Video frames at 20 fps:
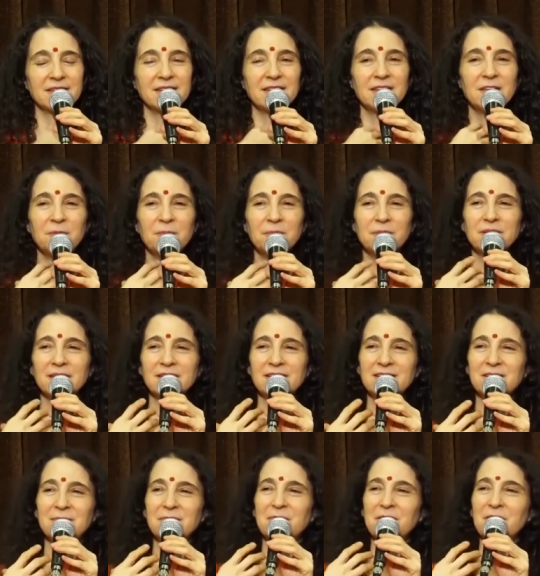deeply,
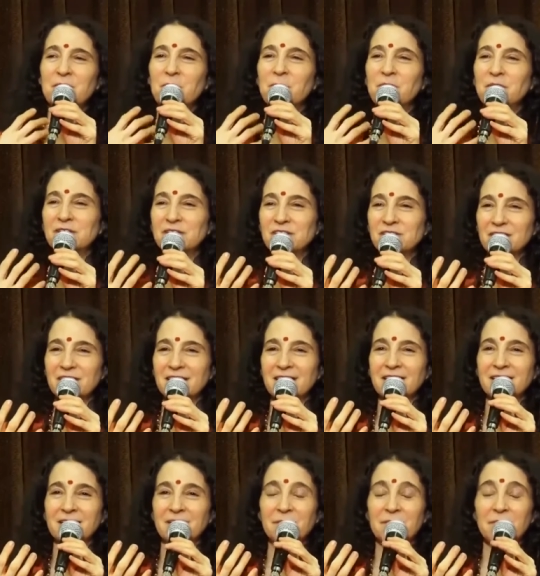deeply
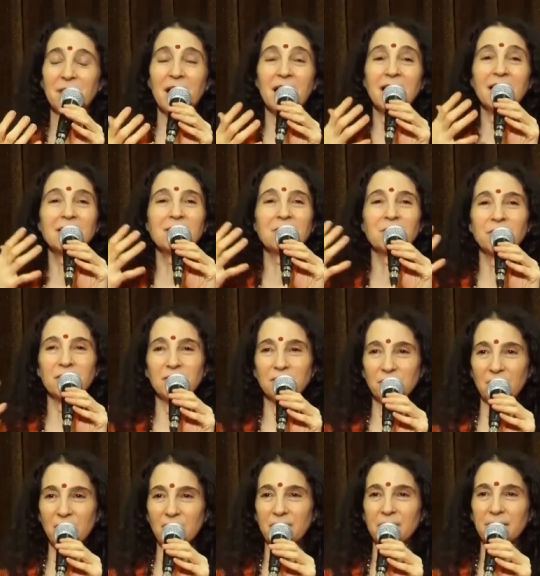appreciated by Lord
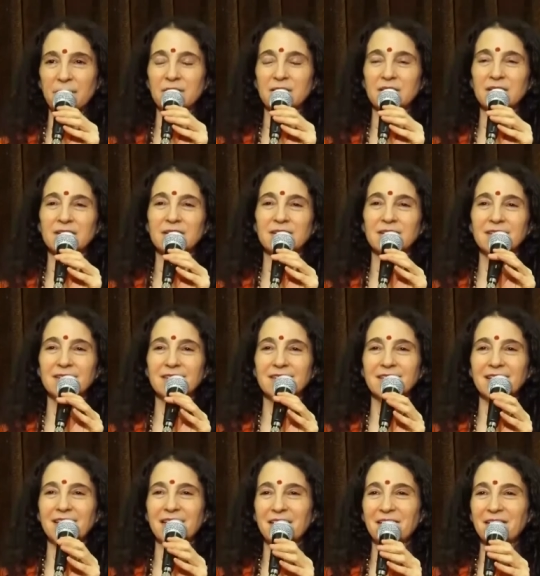Ram, the,
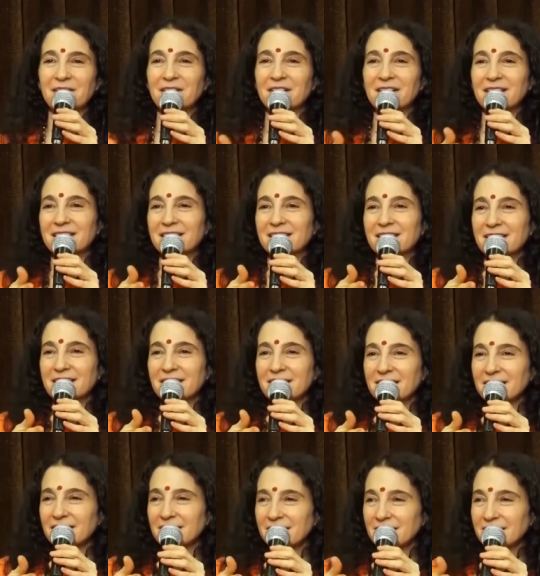you know,
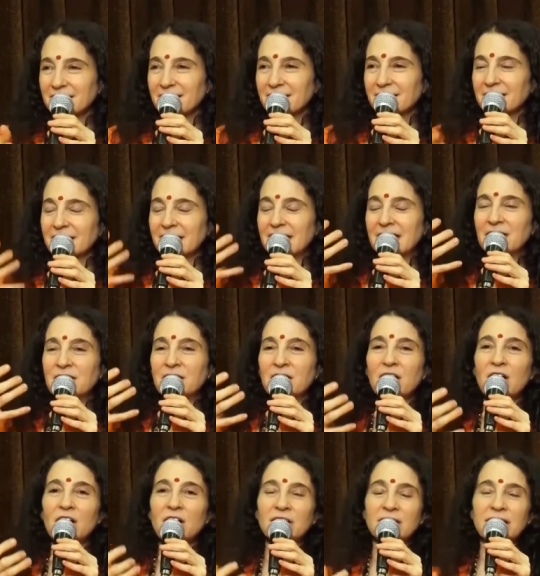the
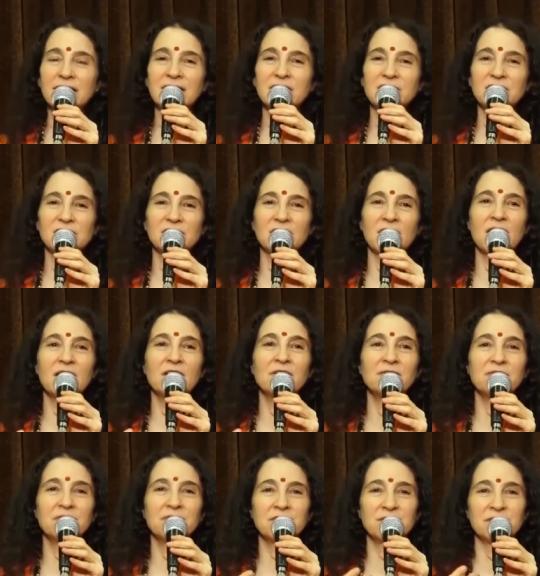incarnation
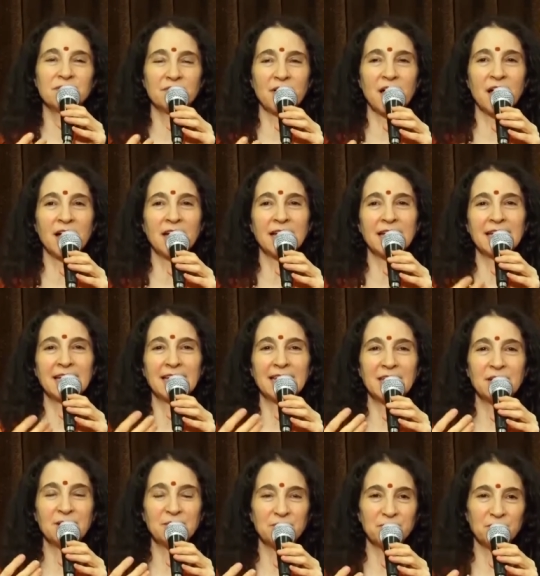of the divine
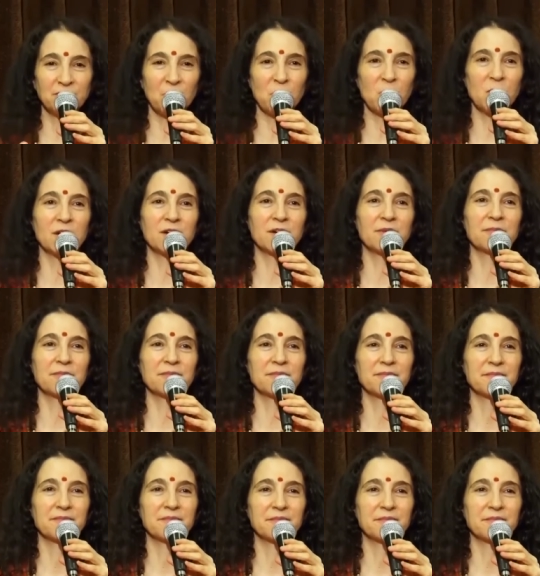in form.